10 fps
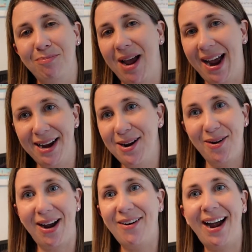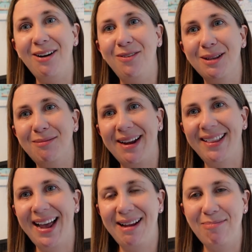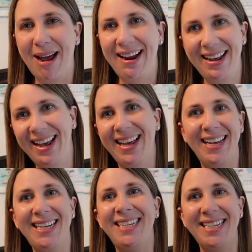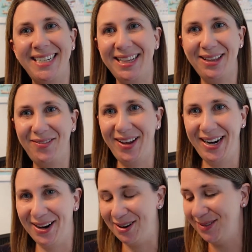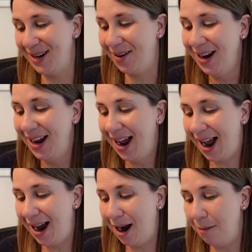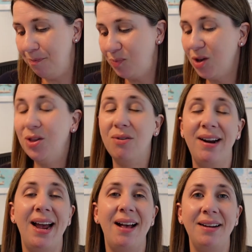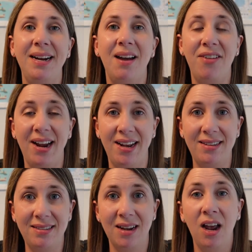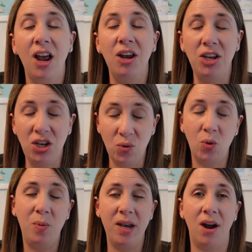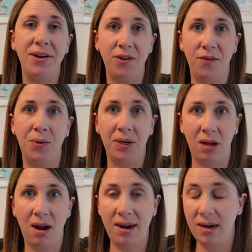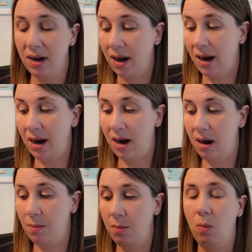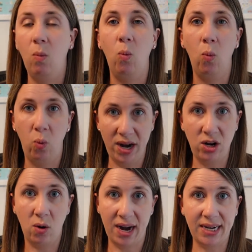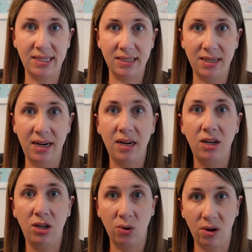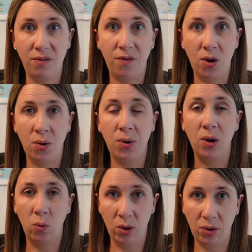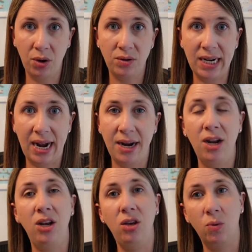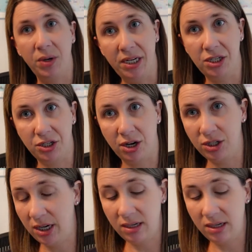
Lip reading: I know how I feel about that, but this isn't the video. So the reality of it is you will be on your phone a lot when you're at Disney. Your phone will go dead. You will need to charge it.